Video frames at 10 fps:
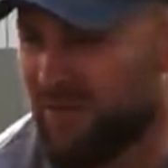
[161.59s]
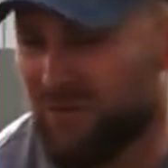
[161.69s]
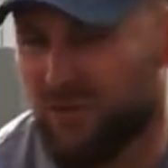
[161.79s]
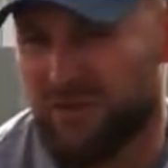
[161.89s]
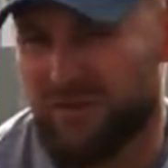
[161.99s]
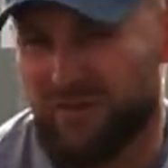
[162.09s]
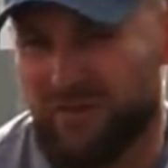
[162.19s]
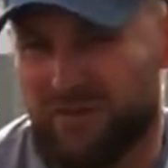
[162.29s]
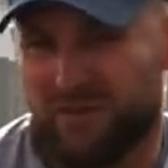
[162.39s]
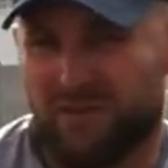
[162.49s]
We're sort of
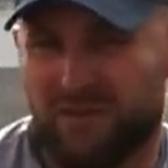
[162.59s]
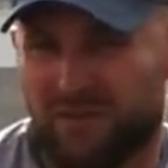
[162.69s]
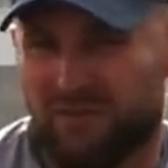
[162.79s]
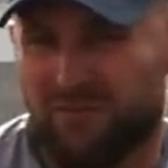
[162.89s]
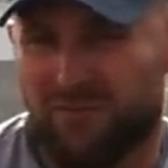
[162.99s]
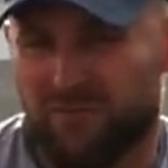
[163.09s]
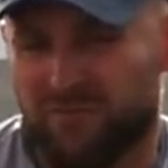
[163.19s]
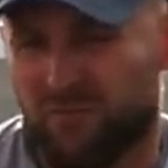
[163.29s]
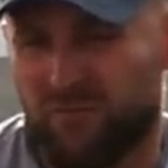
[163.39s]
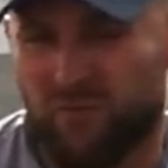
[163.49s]
just, you know,
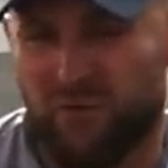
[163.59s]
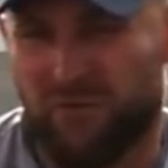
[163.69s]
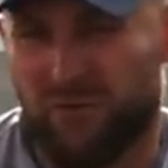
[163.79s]
we've